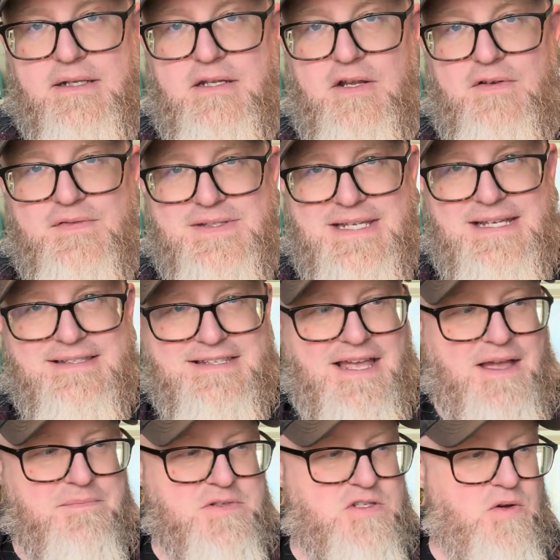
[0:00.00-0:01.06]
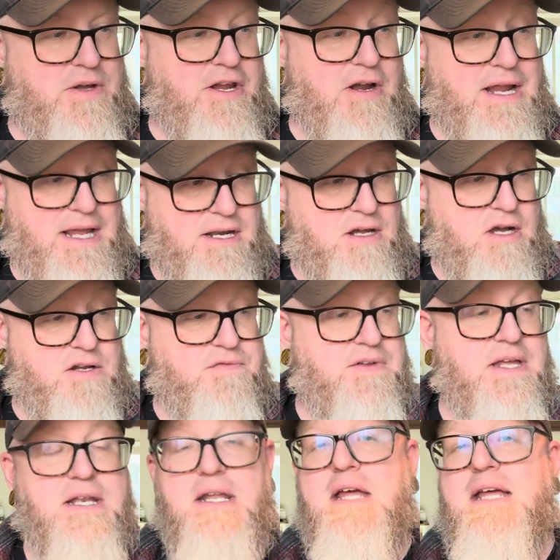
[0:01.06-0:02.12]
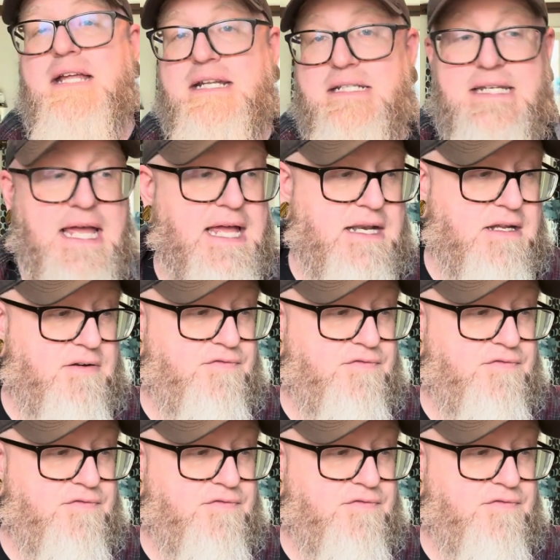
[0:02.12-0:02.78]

to have seen Tom Sawyer and Huck Finn dead. In